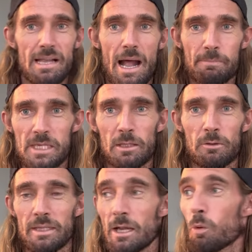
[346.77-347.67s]

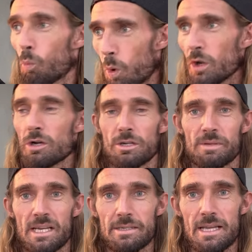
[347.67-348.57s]
Absolutely,
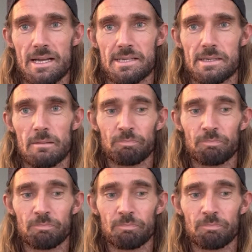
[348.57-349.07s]
100% yes.